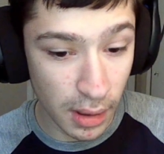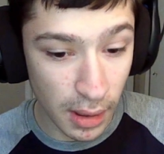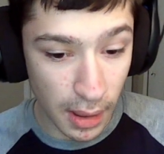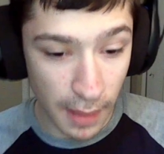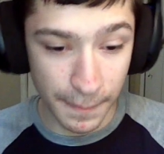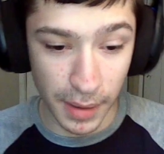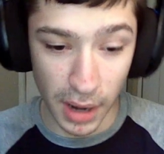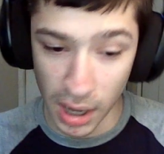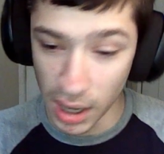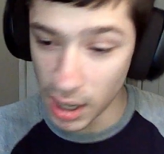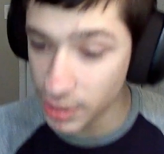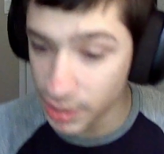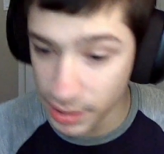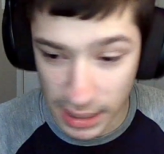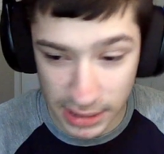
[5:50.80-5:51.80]
But other
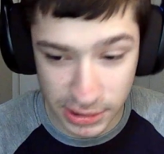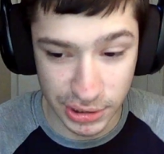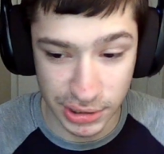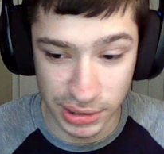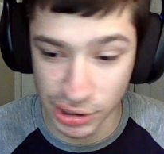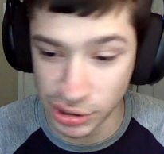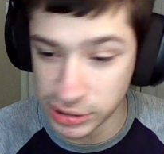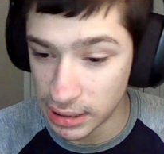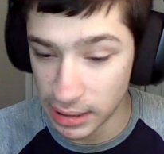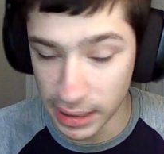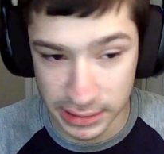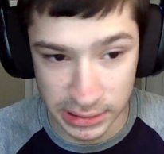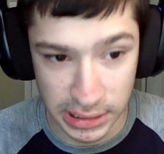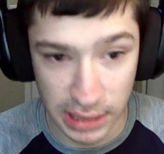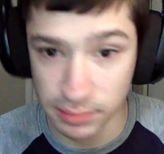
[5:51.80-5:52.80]
than that, just in general, like I
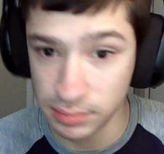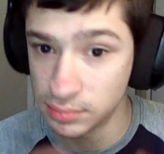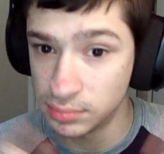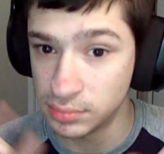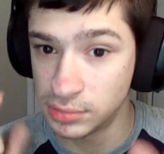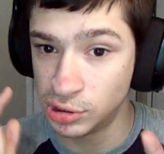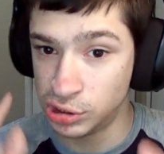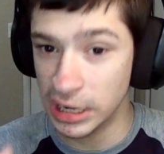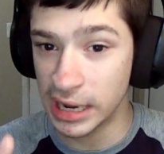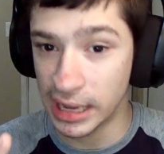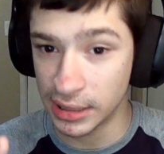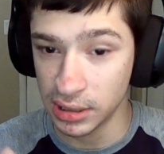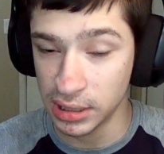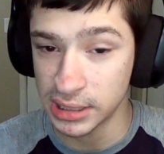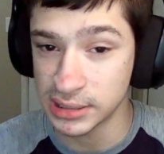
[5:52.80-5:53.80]
said, check out
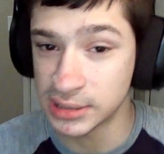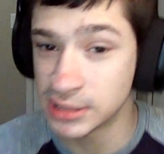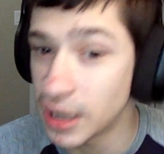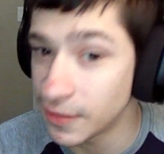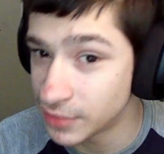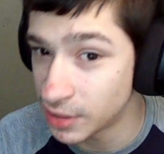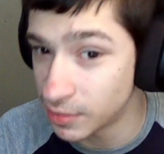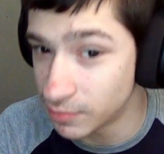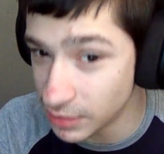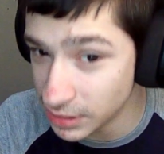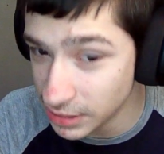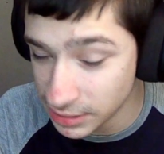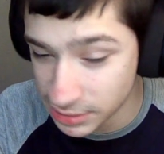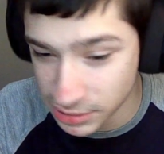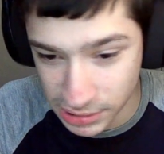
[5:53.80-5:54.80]
the link itself. They're
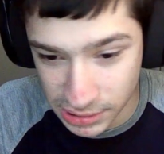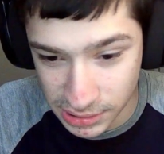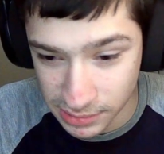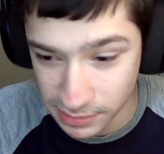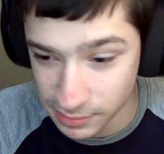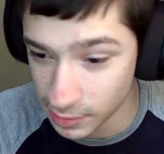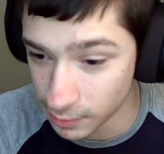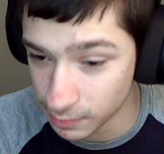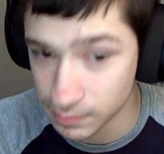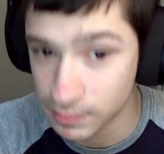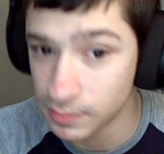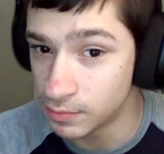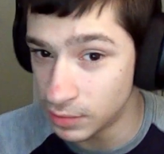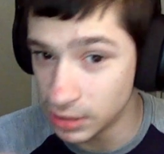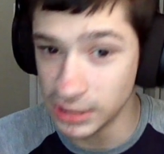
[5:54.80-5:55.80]
really just, you know,
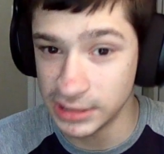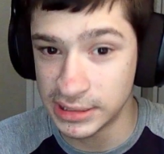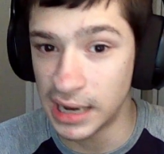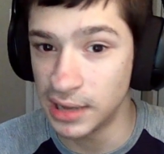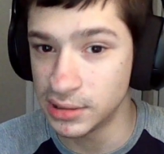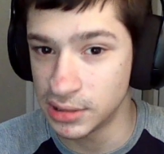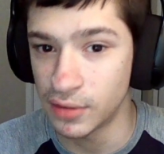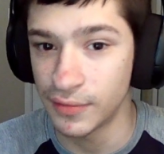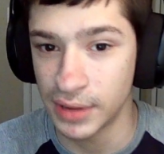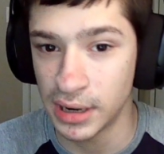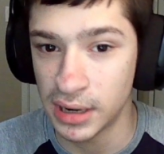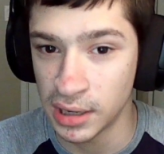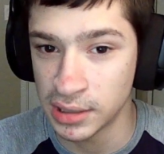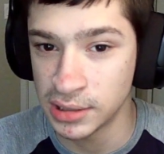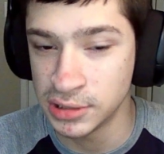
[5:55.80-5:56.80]
really talented over there
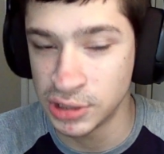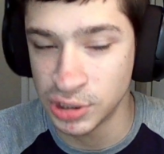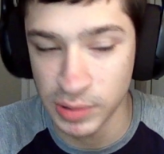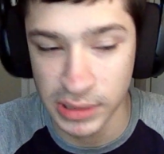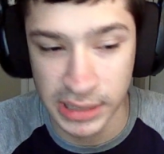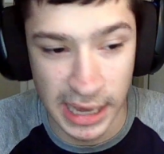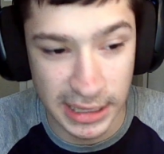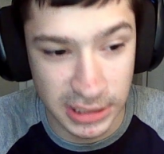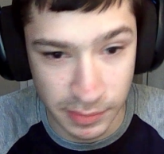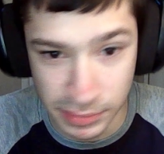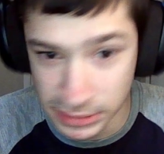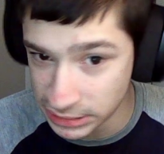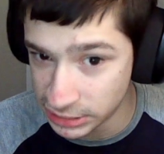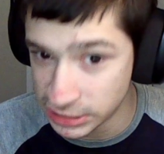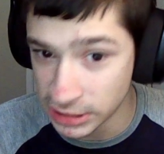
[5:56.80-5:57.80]
at the ChewieCatt, so
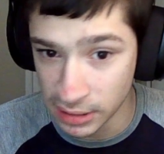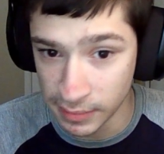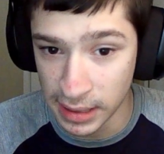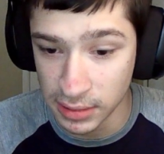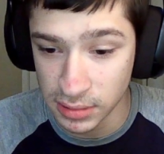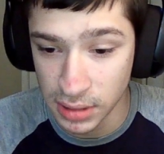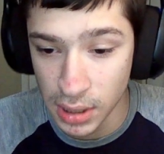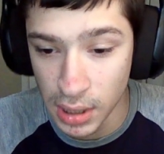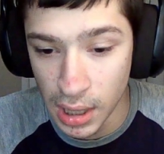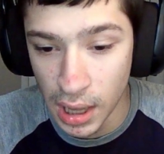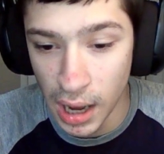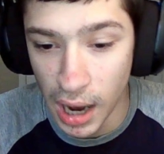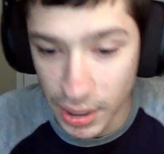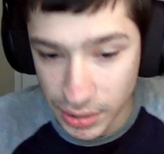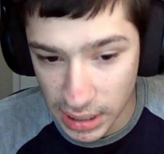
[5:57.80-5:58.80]
please check them out.
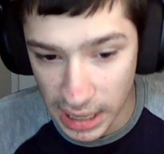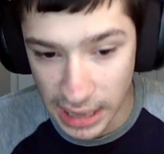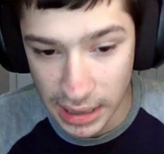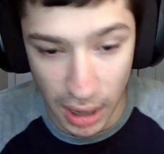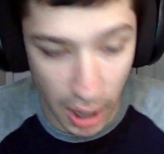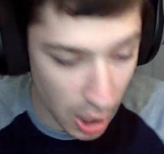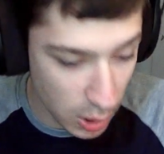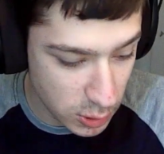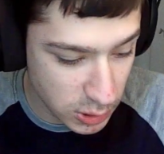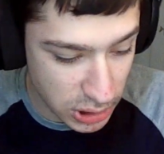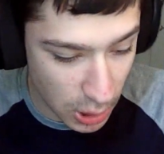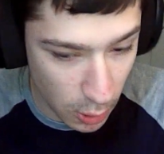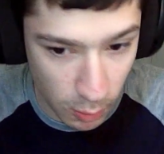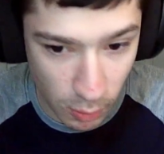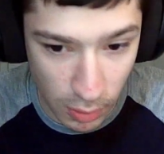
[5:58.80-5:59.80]
Other than that,
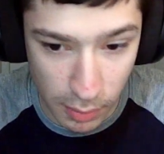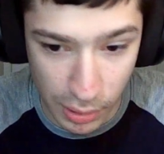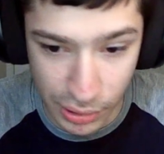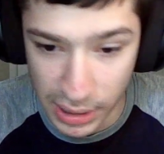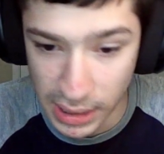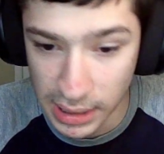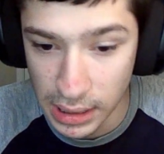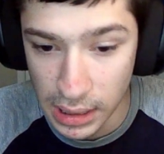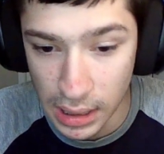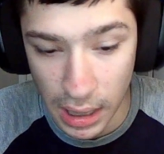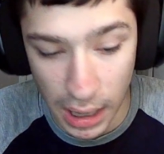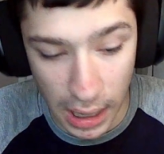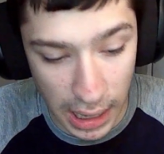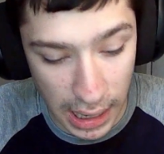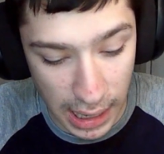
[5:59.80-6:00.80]
also, one more thing.
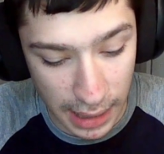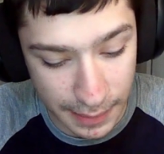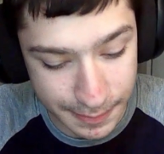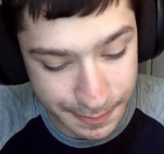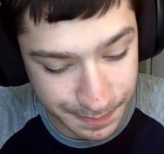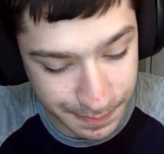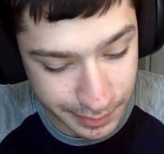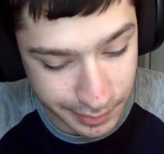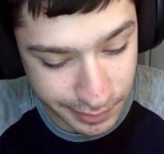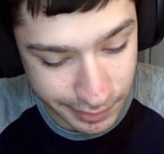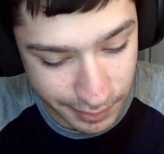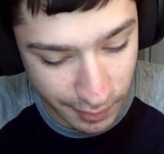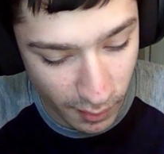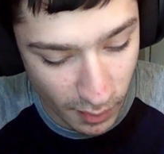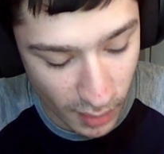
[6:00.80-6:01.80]
Um,
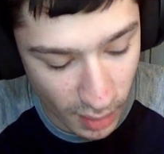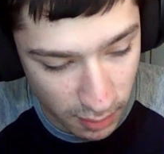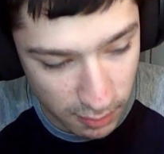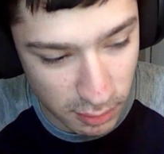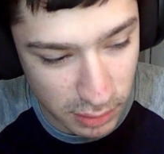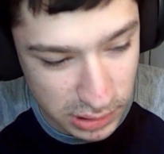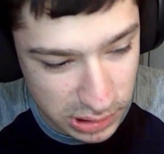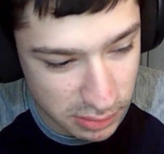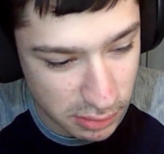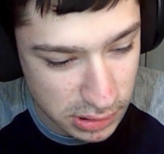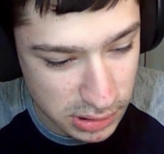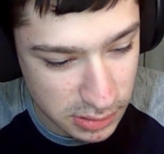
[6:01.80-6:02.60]
what was it? What was it?